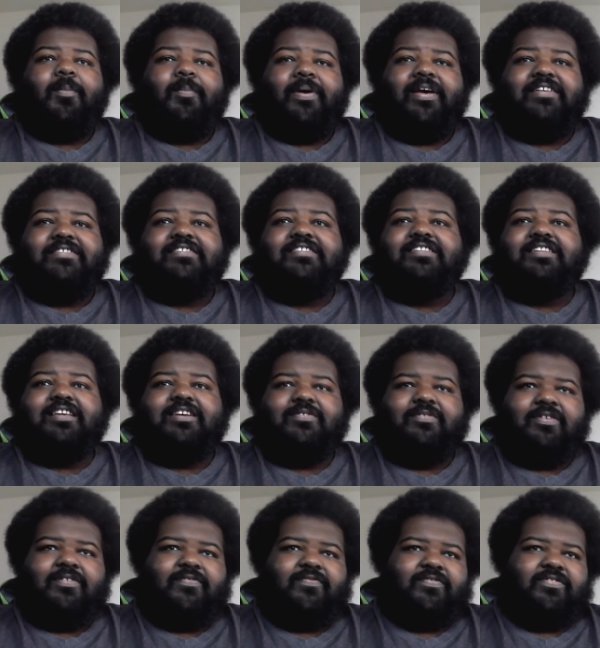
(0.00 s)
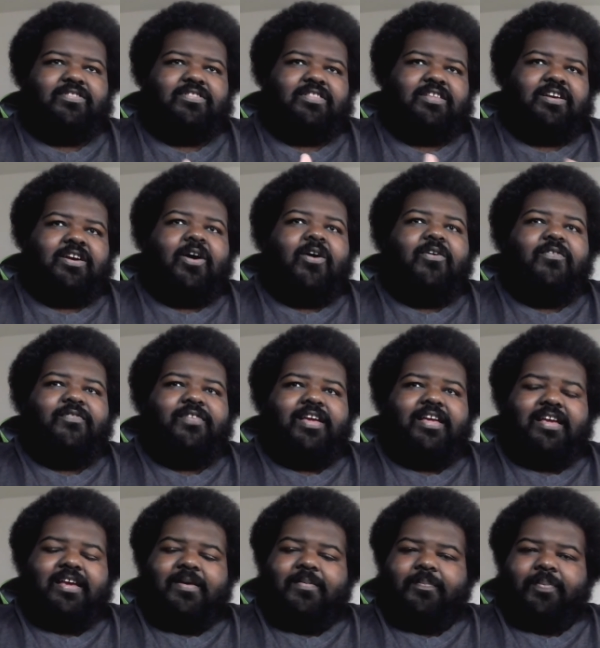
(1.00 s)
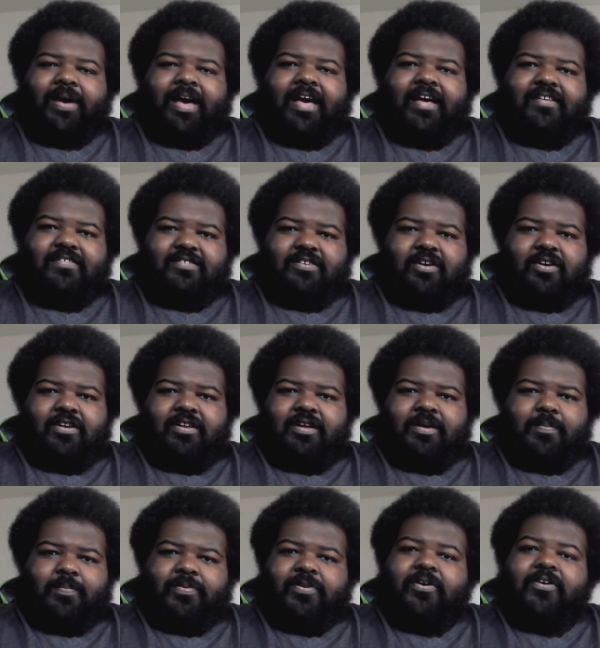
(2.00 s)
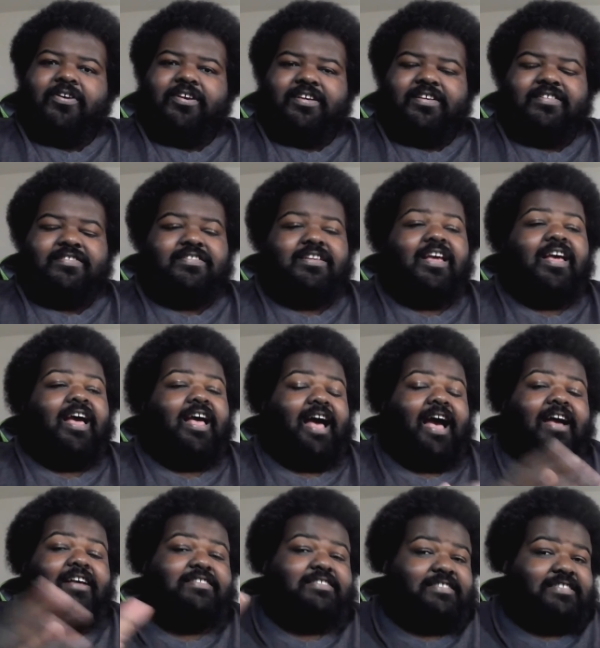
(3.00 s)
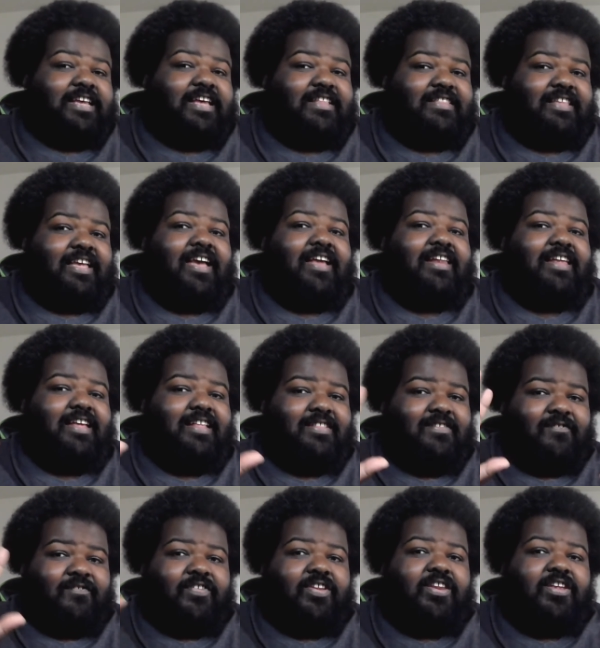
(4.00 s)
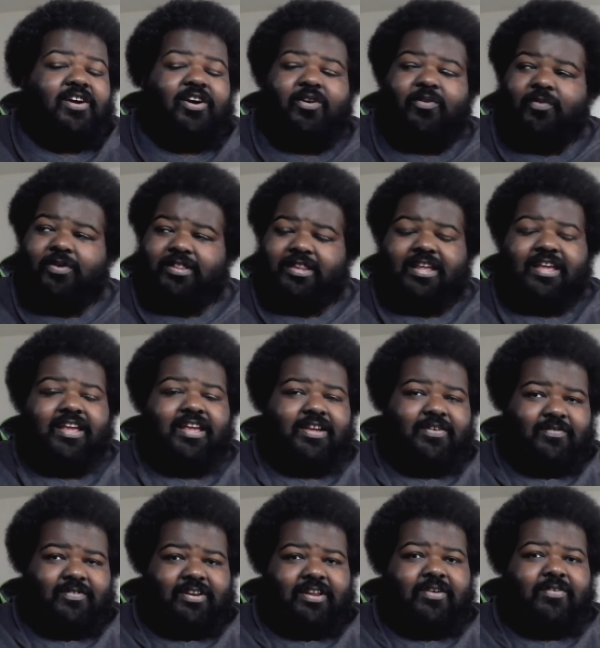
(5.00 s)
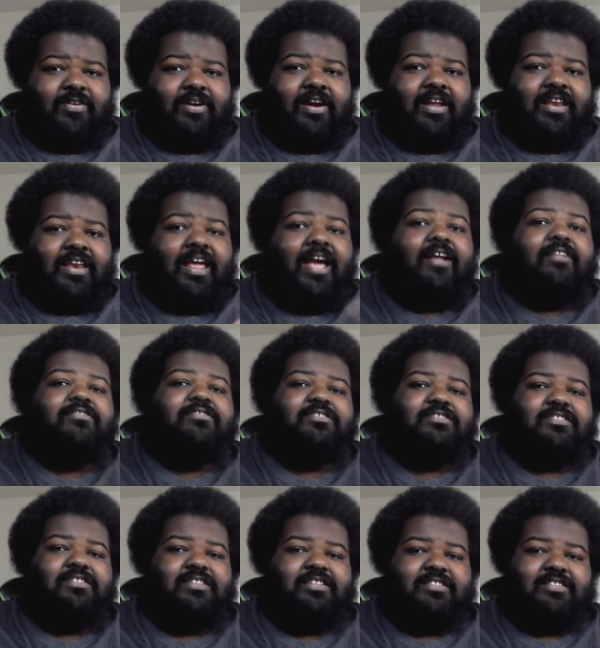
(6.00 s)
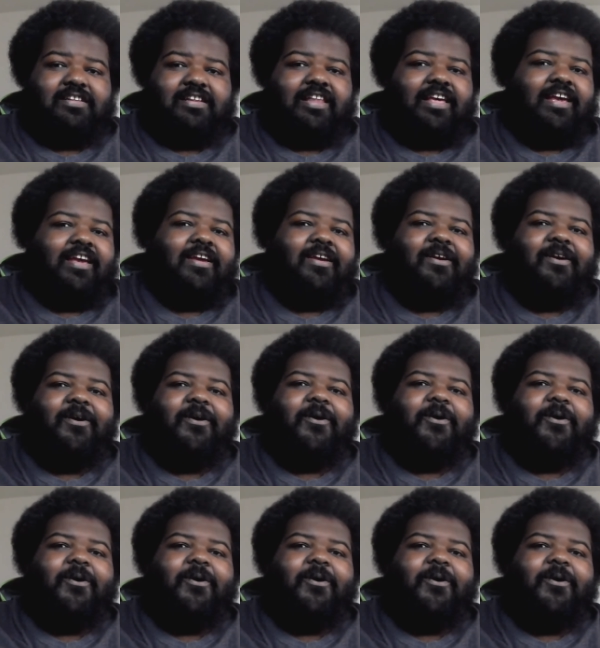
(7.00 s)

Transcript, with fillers: Basically, with the COVID impacts on the employees, I said that in the video when they when they were announced the delay,